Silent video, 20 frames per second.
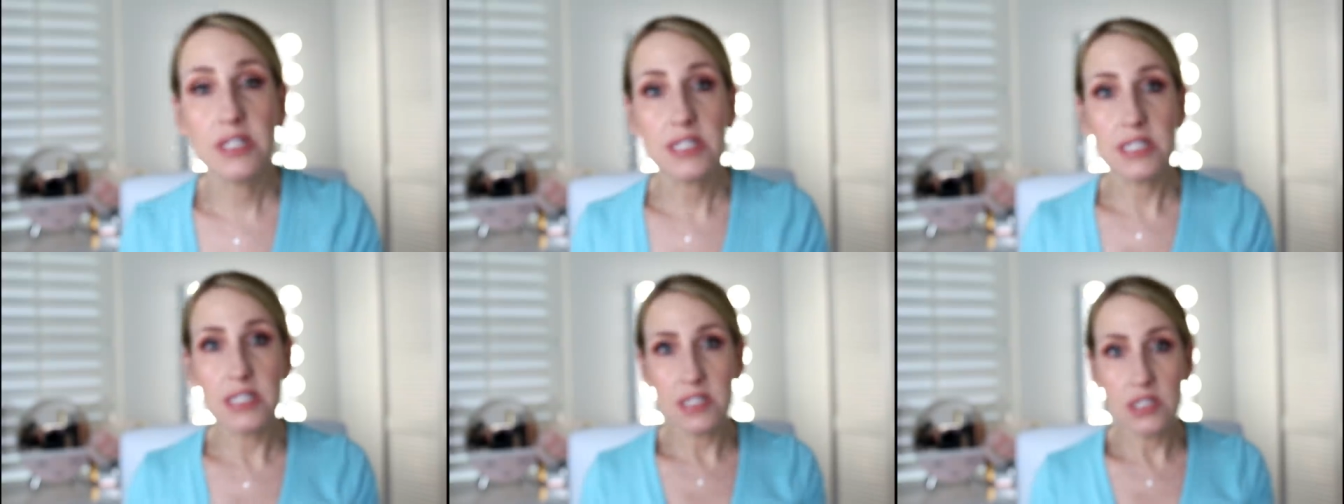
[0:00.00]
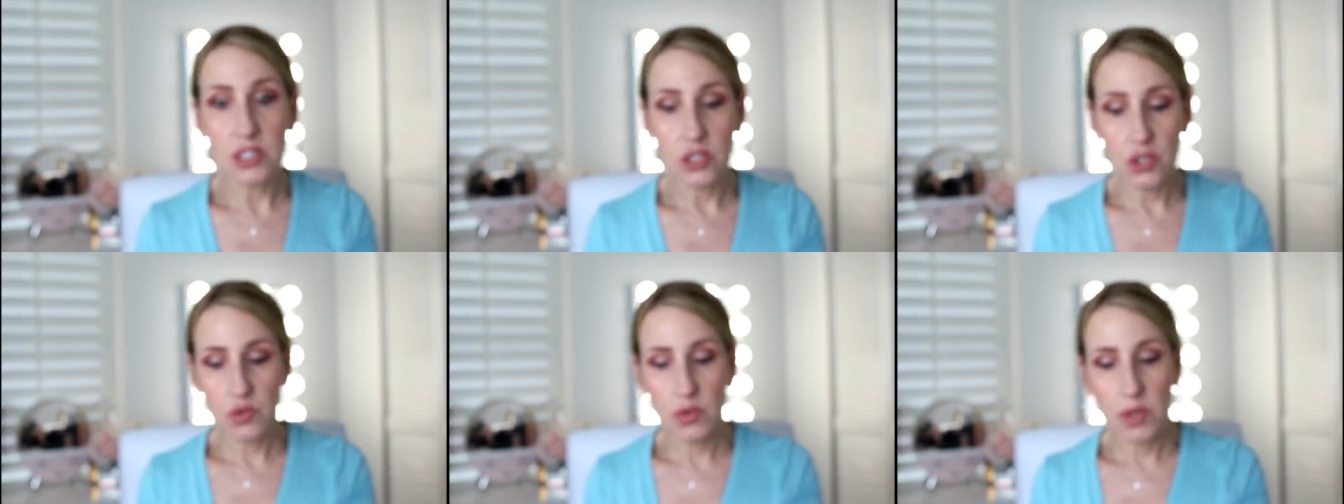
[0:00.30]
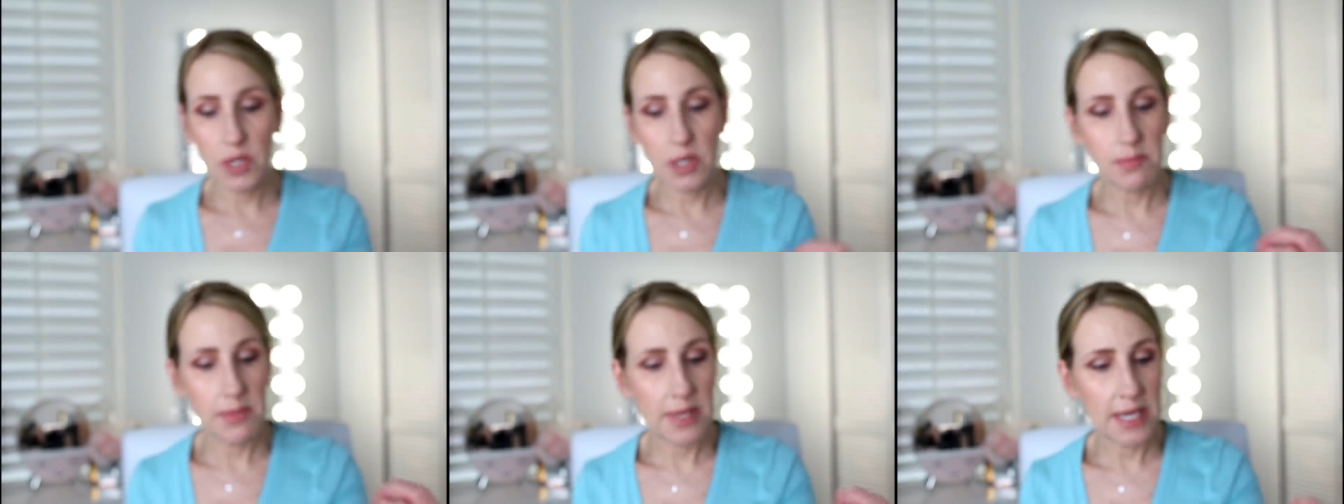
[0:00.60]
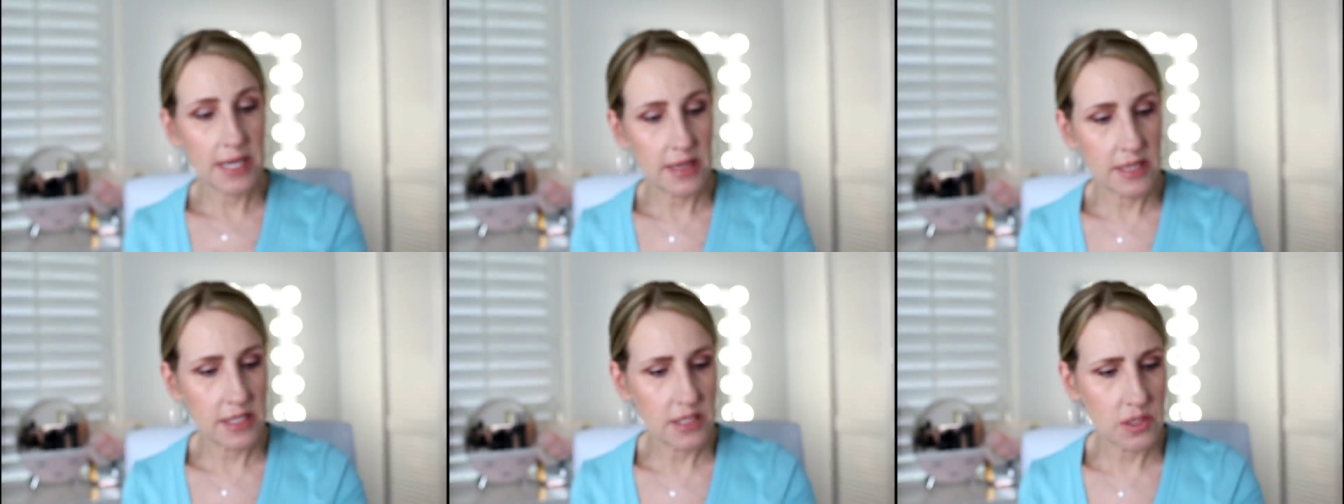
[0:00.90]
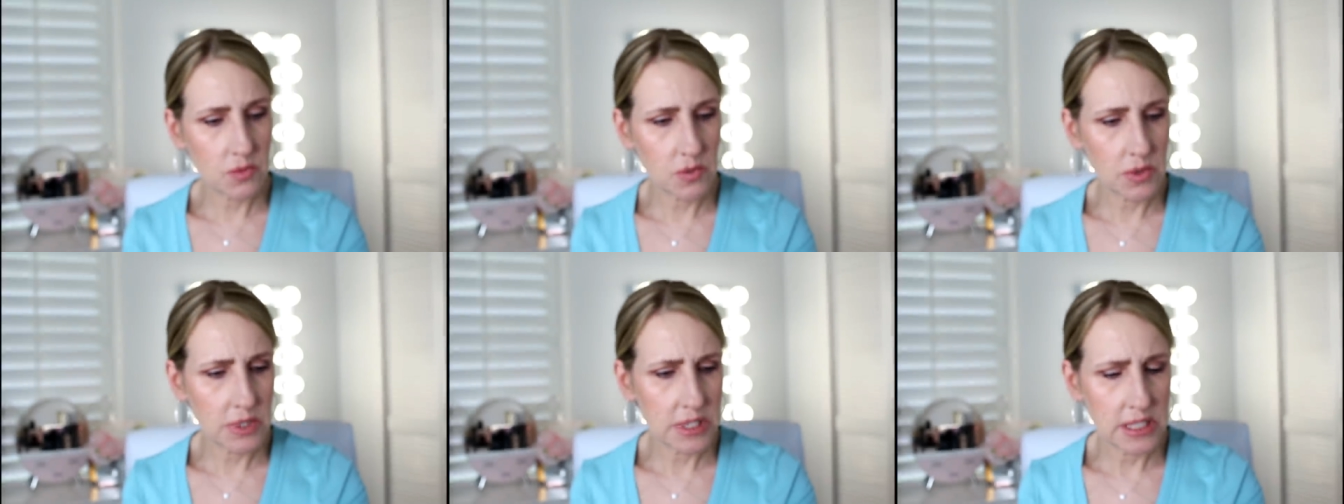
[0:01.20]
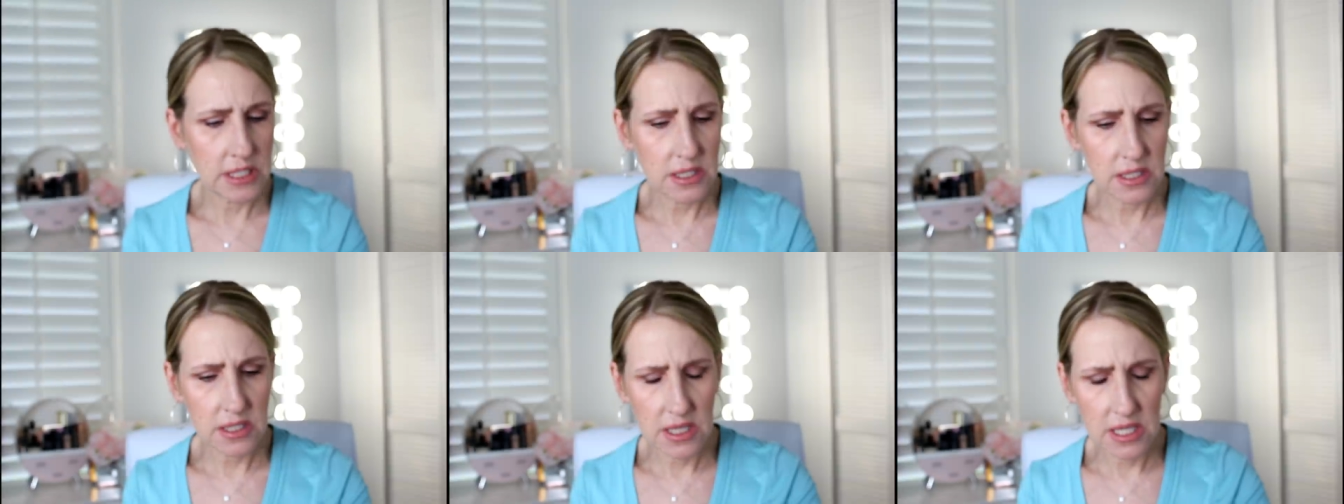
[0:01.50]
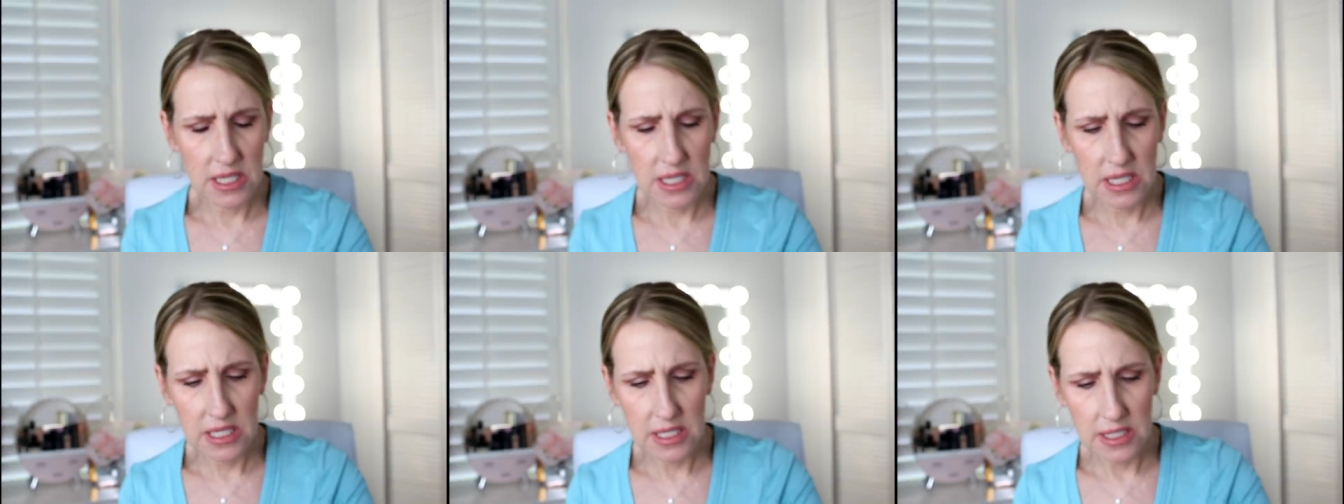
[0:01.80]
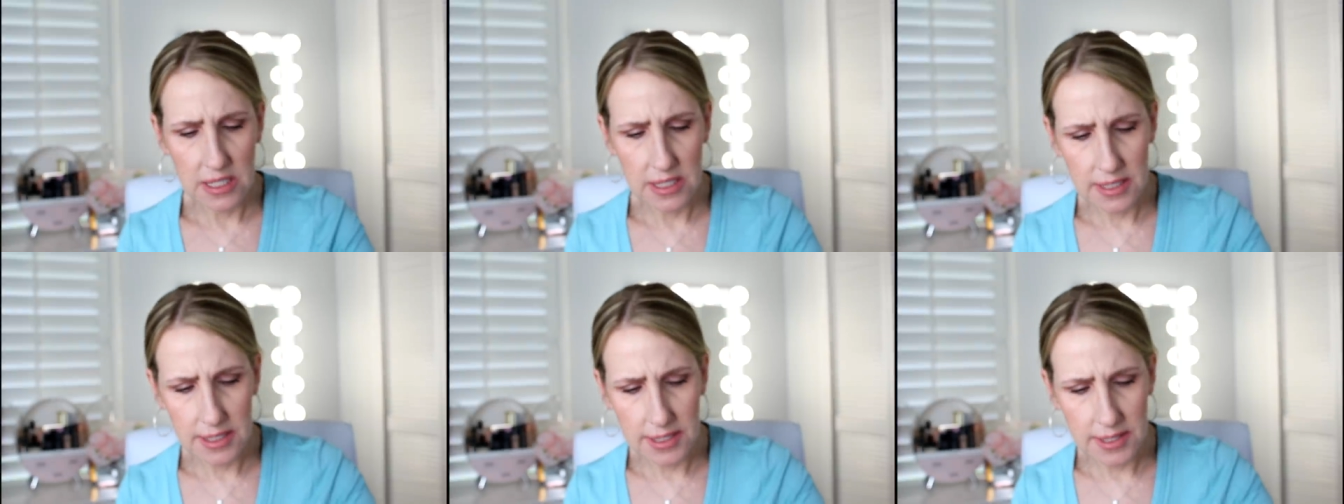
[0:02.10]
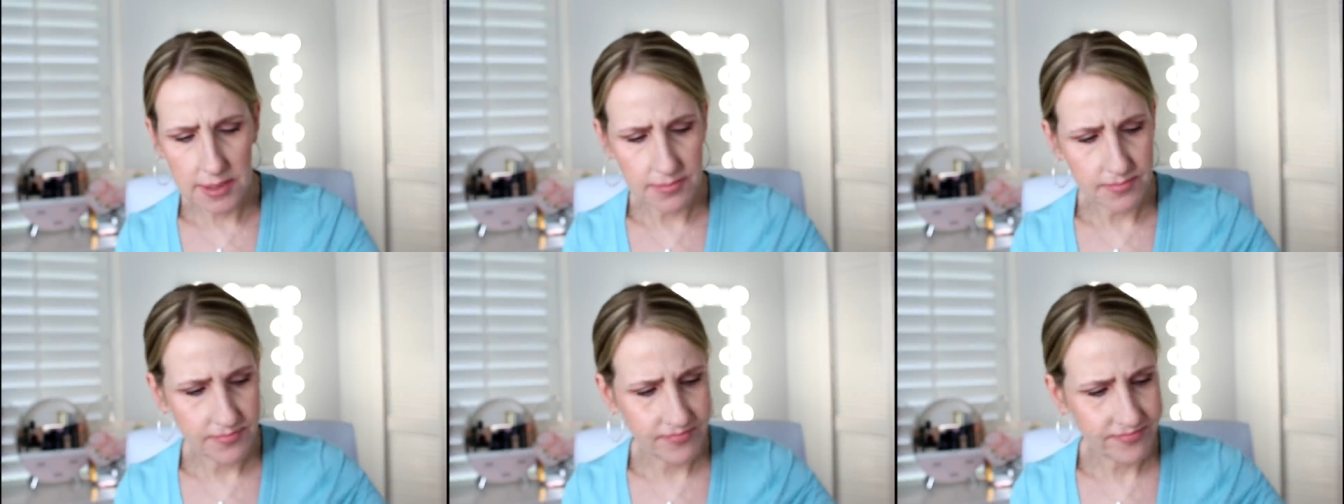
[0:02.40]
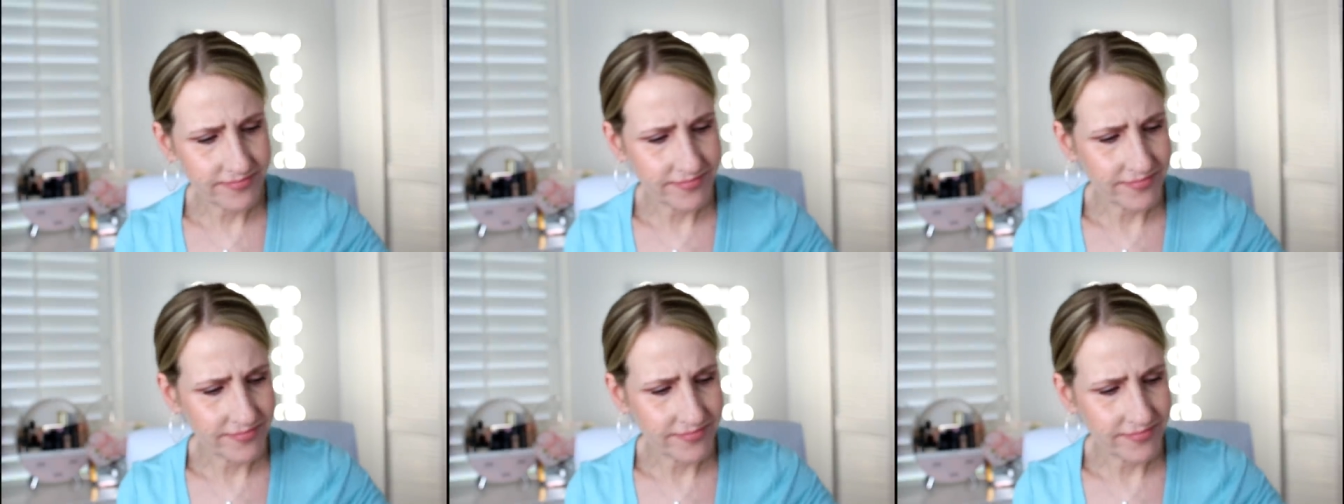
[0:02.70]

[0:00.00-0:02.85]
So this is the trail bag. This one is the um,